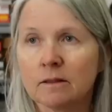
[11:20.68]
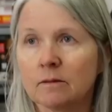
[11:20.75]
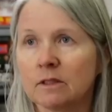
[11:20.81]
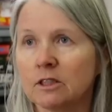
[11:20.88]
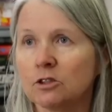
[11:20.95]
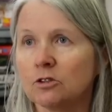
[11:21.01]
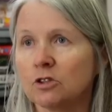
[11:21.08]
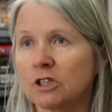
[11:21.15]

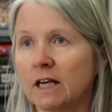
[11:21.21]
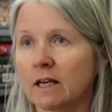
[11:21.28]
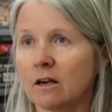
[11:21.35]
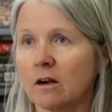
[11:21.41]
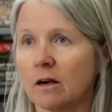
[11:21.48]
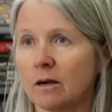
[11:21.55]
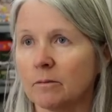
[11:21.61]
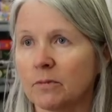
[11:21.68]
Did you check
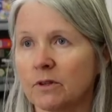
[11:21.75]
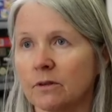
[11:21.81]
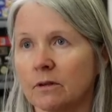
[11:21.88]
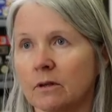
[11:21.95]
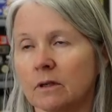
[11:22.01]
comps?